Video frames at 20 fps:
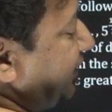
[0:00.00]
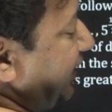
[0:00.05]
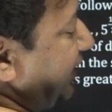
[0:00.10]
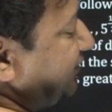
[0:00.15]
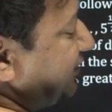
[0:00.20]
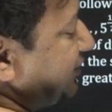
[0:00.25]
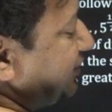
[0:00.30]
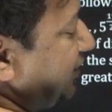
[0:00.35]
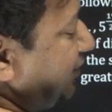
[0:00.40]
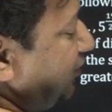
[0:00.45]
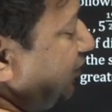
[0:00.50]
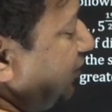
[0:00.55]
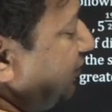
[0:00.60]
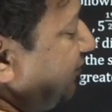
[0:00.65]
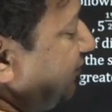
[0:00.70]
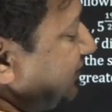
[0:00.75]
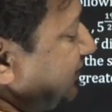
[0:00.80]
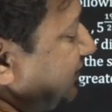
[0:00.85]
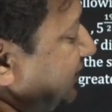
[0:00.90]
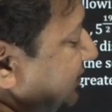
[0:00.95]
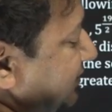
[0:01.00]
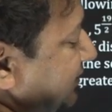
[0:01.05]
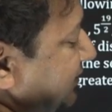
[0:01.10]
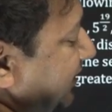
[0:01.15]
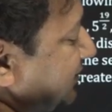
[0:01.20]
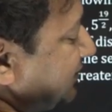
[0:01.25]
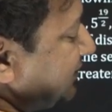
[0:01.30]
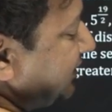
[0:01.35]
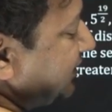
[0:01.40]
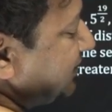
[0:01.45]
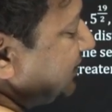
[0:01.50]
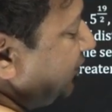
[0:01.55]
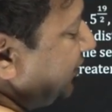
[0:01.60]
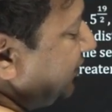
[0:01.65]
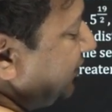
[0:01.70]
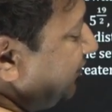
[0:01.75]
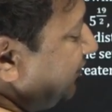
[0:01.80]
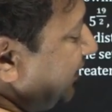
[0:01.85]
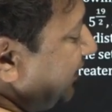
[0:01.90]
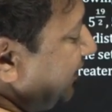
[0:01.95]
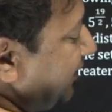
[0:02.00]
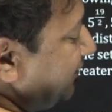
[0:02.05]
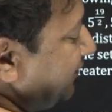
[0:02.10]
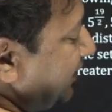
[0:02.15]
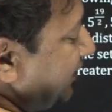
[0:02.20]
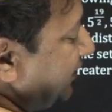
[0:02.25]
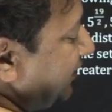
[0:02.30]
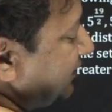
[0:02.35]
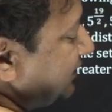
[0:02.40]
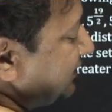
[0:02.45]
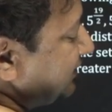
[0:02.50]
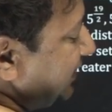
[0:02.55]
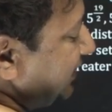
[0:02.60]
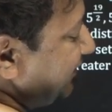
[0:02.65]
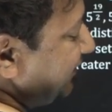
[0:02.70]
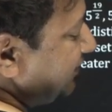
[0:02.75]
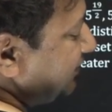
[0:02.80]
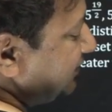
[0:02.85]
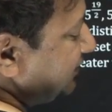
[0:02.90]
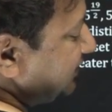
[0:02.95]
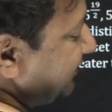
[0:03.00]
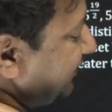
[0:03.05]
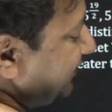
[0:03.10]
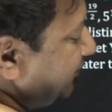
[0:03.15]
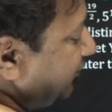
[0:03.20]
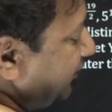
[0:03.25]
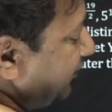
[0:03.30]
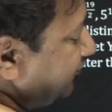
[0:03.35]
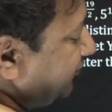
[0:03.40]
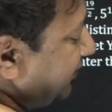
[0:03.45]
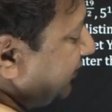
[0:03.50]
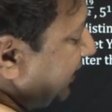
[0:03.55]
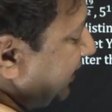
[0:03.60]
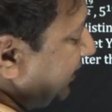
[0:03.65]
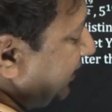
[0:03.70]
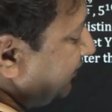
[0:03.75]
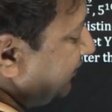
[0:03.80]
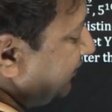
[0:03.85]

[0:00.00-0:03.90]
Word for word: such a long question, 6, 6.5, 7, 7.5,